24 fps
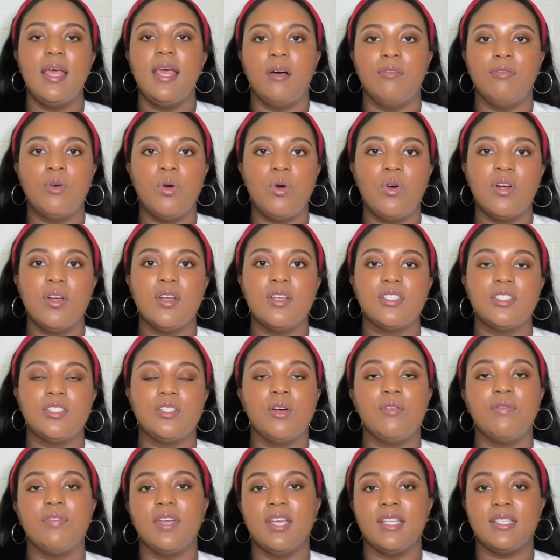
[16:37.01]
Of course,
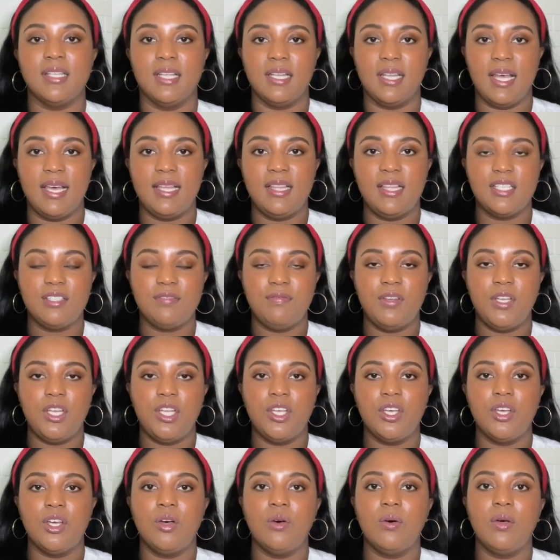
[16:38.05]
don't forget to like this
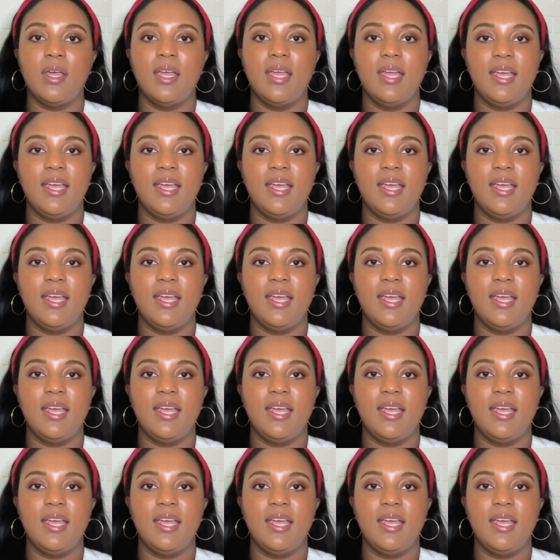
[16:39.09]
video,